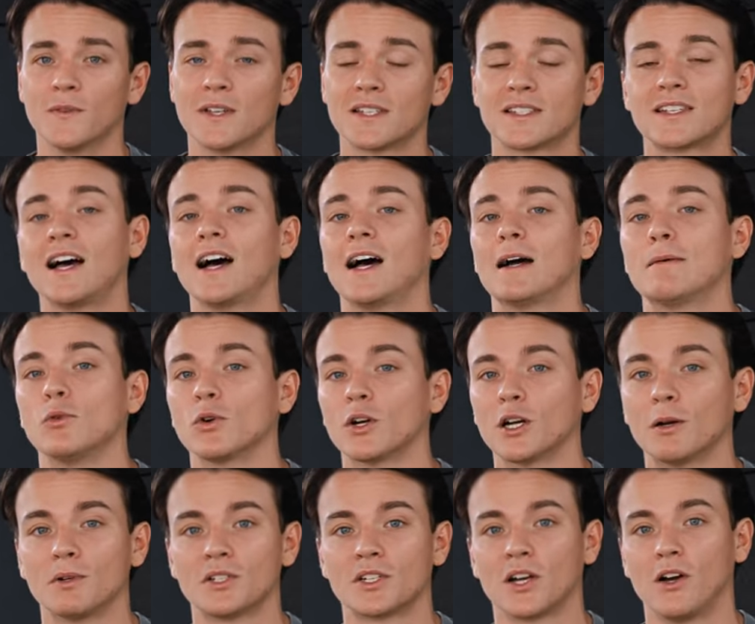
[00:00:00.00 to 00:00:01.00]
This time, we're
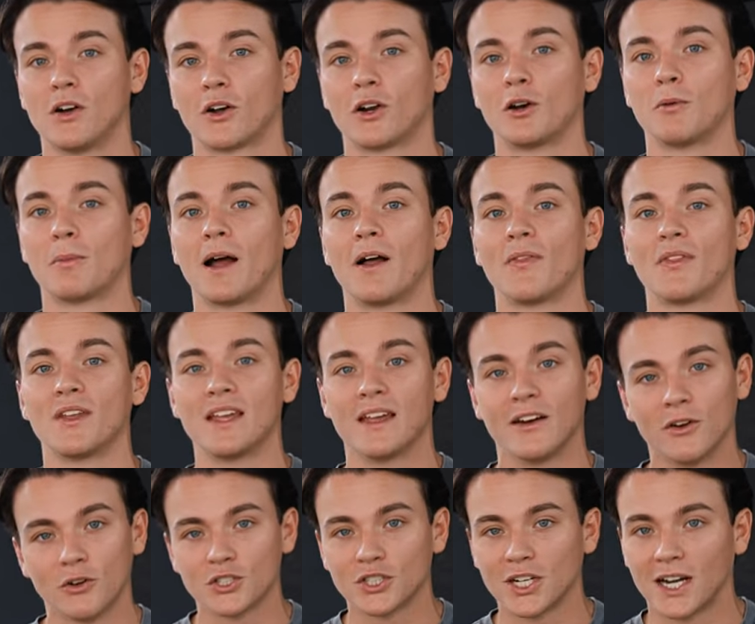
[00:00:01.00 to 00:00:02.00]
gonna be talking about the
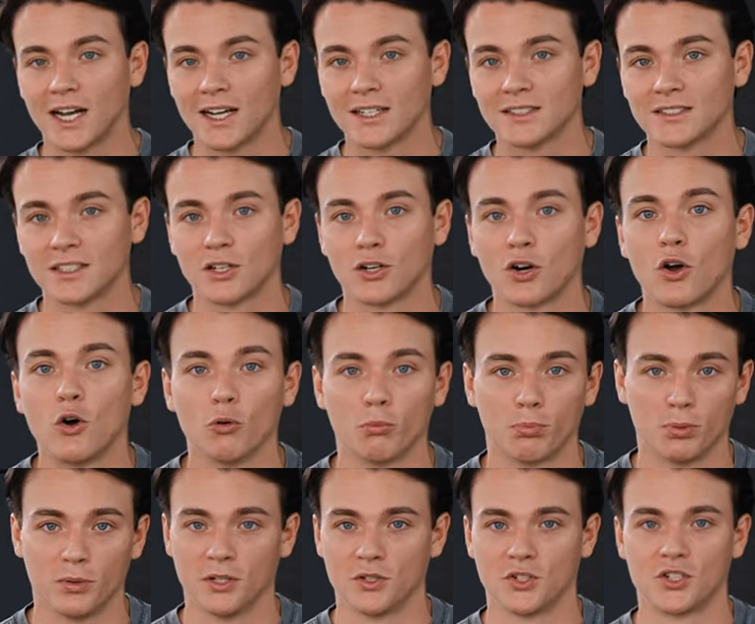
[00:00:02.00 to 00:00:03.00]
Inergize Cold
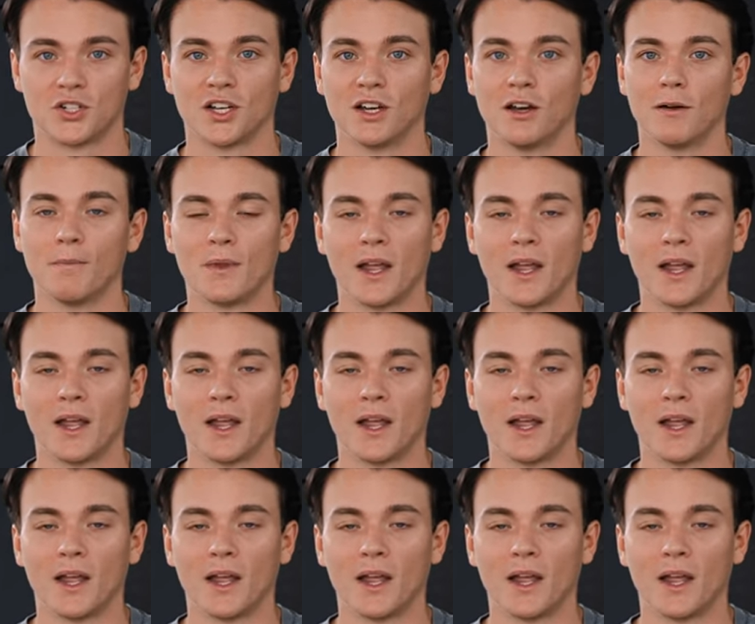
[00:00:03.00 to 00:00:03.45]
Plunge Tub.